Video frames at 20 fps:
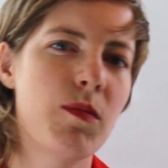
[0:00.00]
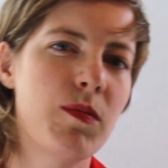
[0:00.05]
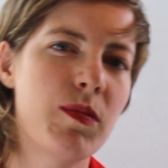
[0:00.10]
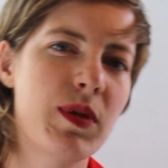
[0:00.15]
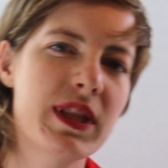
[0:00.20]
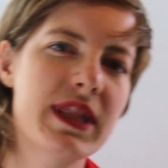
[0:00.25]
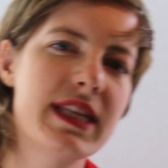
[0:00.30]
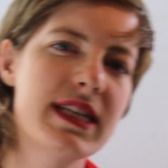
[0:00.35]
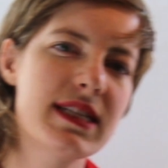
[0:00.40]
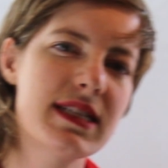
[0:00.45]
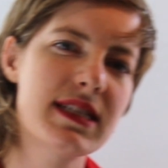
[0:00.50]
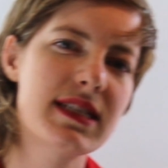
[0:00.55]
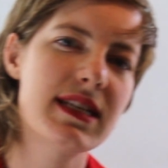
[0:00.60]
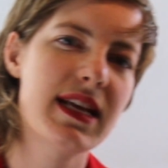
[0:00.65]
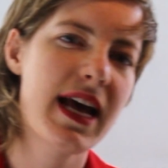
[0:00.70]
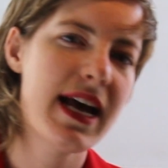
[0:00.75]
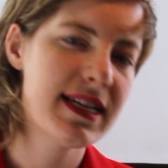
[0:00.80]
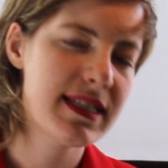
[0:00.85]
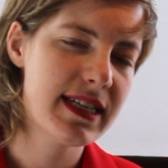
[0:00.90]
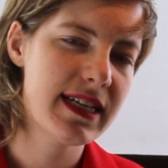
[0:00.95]
But this
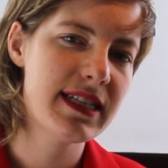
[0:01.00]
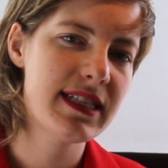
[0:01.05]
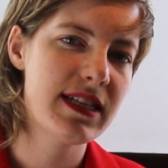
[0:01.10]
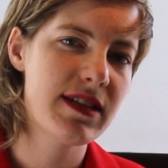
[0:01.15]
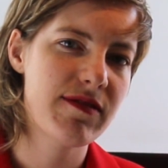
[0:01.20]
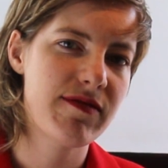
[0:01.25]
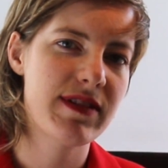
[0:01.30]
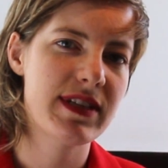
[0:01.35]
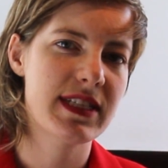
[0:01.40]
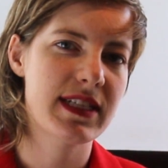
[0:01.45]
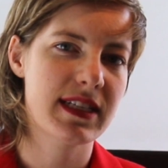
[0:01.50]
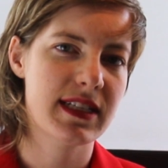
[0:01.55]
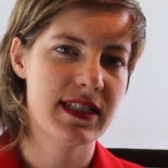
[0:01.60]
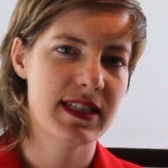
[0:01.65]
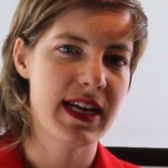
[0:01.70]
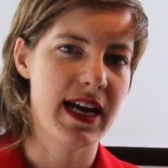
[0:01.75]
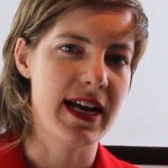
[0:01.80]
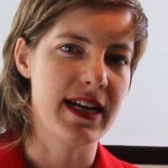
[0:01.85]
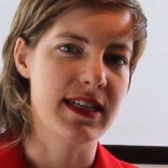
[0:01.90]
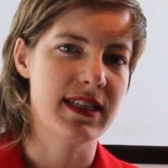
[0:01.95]
S A T physics
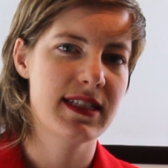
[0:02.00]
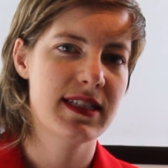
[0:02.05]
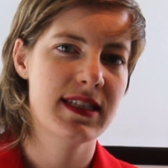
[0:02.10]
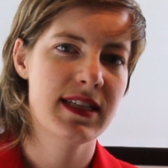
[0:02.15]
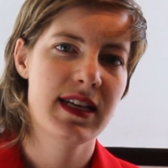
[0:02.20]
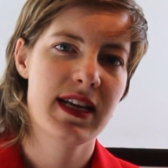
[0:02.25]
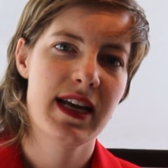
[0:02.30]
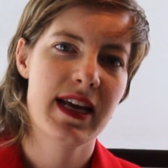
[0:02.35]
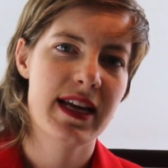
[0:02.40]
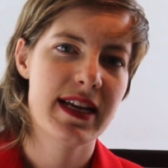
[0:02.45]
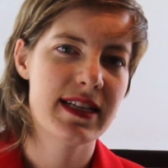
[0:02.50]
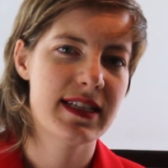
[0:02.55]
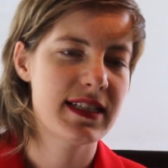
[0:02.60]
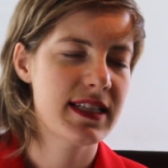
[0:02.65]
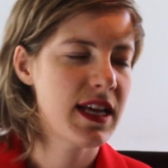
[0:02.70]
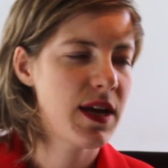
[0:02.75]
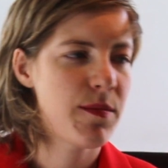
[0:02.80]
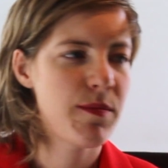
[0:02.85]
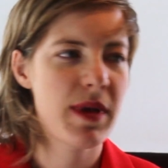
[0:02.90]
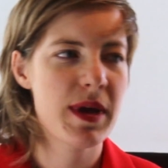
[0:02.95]
test
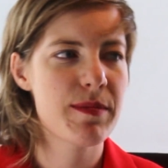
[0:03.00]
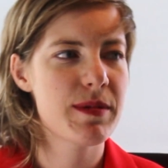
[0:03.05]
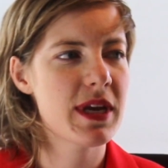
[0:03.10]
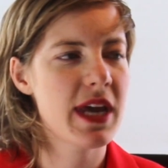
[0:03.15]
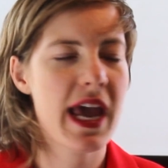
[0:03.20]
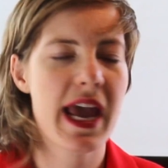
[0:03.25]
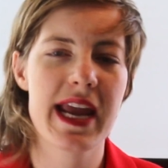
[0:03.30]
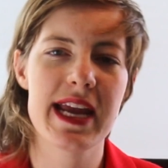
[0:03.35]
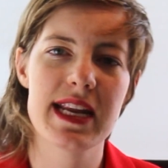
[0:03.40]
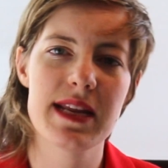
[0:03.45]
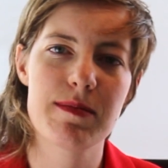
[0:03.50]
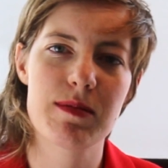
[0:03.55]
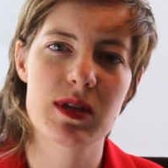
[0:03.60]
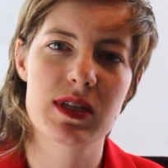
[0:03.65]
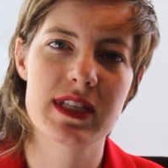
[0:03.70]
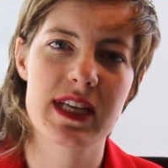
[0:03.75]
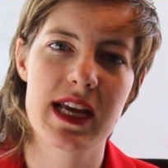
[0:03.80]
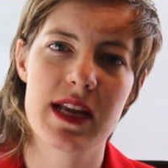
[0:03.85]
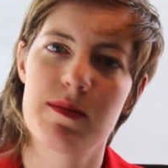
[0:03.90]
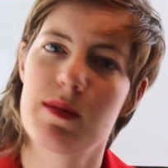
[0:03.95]
is maybe eighty
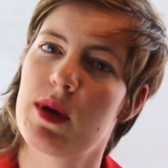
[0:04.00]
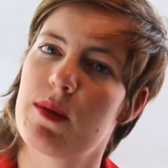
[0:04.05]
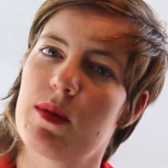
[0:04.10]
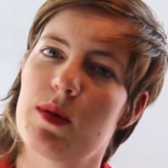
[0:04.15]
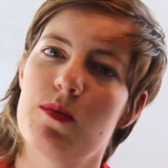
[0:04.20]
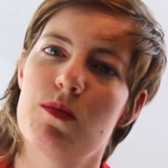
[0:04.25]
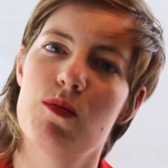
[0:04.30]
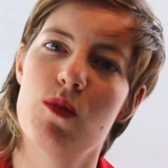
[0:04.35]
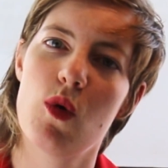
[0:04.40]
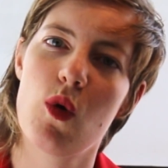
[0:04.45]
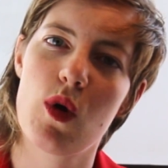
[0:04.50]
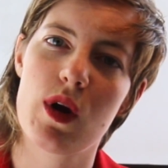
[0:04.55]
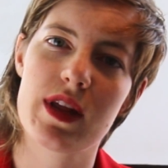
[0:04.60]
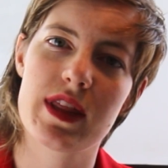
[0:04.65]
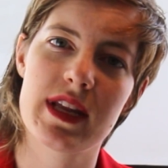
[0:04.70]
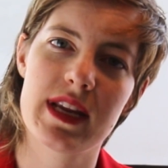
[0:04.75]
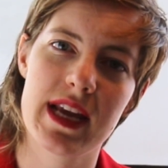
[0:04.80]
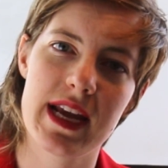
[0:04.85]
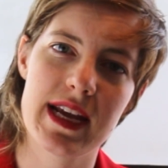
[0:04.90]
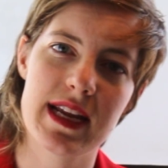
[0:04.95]
percent, maybe more
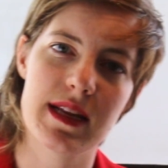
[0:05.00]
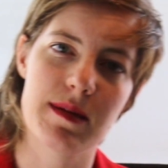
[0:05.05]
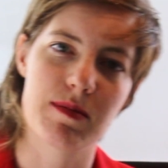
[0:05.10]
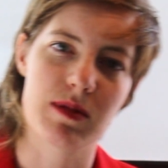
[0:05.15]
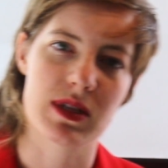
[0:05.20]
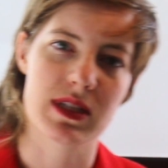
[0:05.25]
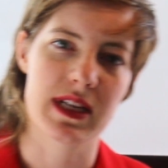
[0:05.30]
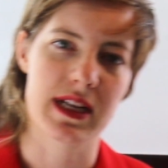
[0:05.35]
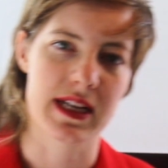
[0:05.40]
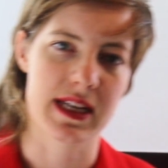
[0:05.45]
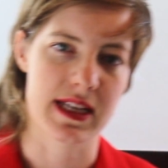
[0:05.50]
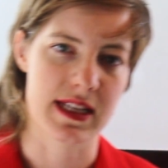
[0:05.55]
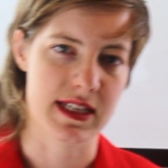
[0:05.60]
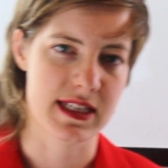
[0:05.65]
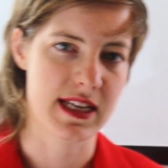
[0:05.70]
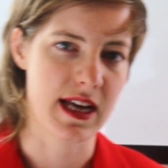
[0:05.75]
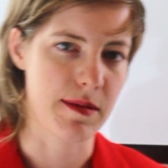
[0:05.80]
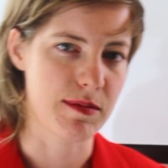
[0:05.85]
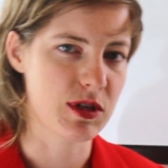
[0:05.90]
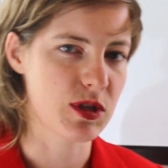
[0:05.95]
than eighty percent
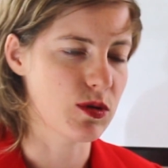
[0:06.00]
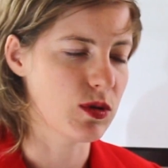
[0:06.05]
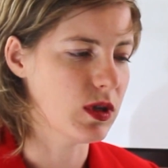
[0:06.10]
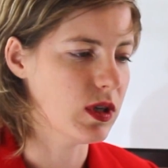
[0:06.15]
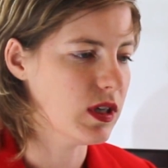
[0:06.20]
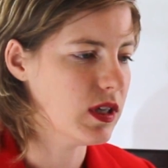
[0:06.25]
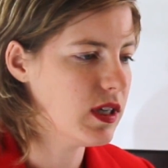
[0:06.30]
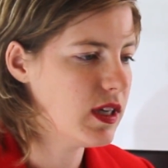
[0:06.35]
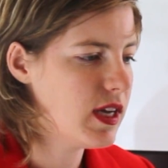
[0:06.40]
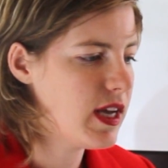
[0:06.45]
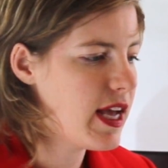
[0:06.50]
conceptual.